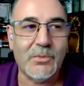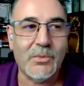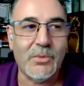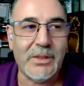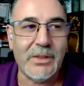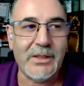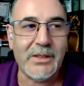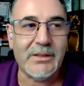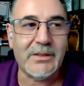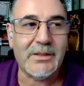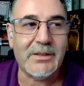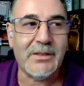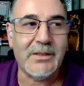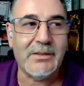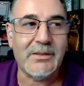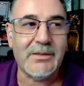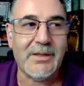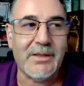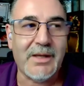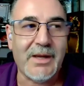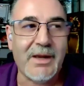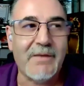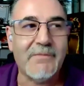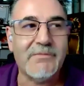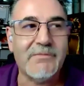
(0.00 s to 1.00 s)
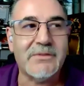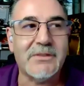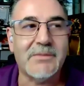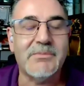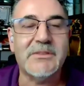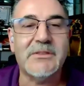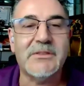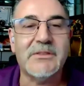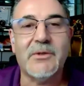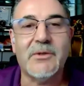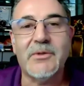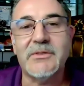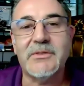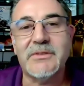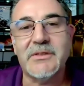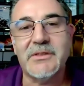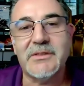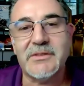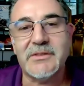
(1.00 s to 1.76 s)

we can have some serious